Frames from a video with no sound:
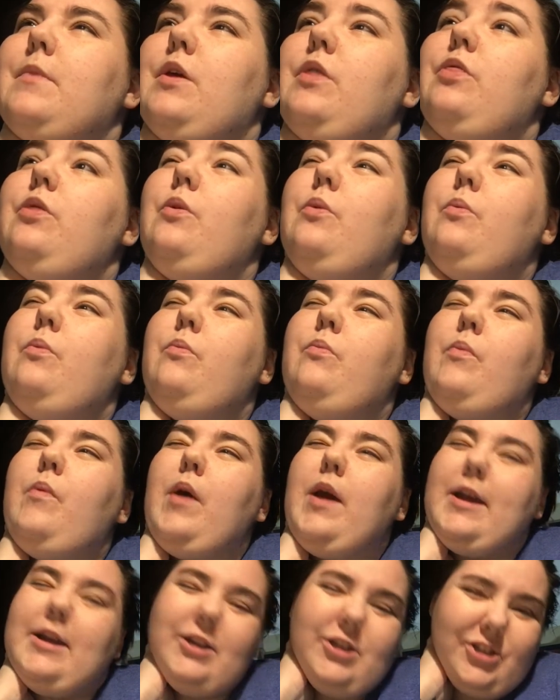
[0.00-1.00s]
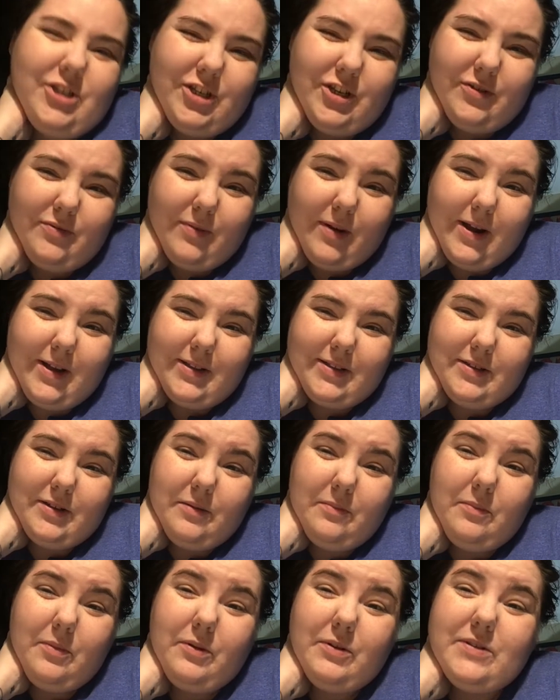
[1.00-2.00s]
the way she writes
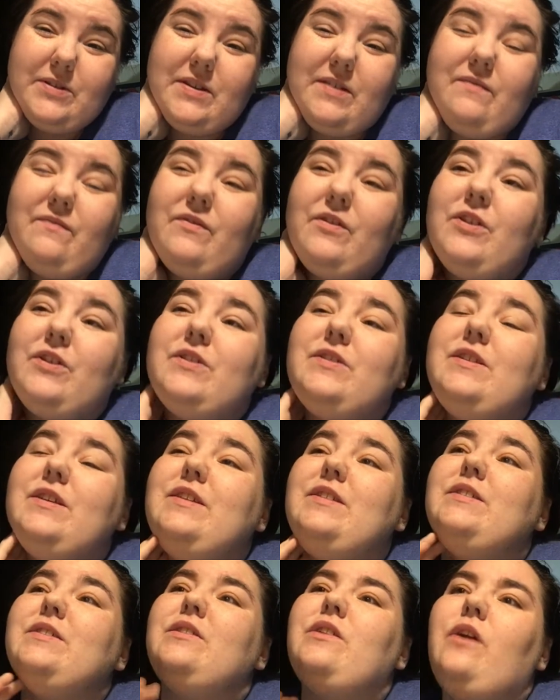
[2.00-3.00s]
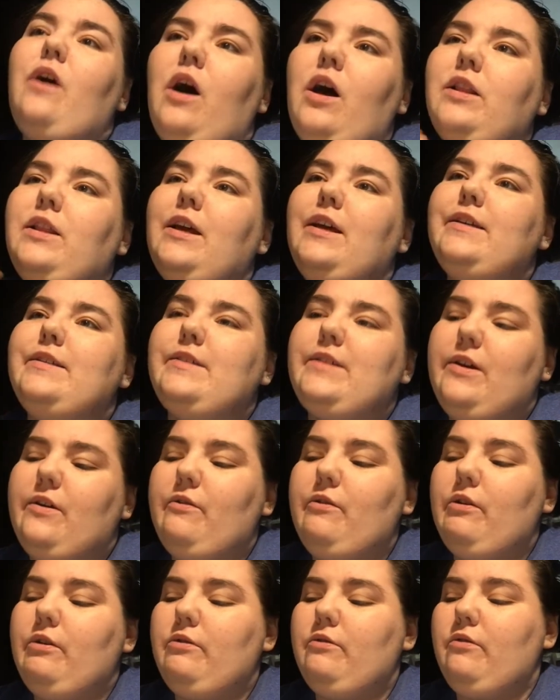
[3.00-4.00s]
her books in verse is not like
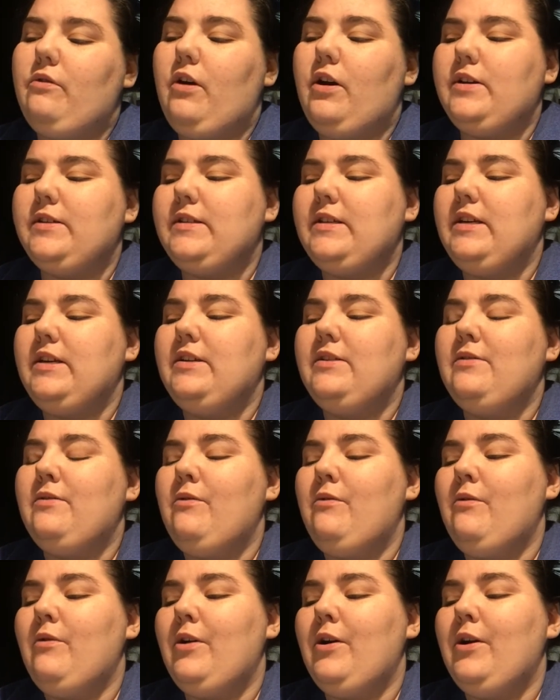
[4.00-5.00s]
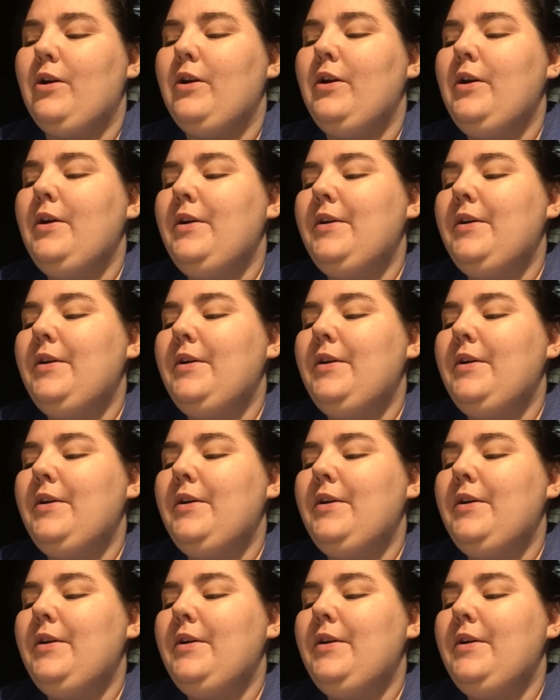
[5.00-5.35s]
Sarah Crossan or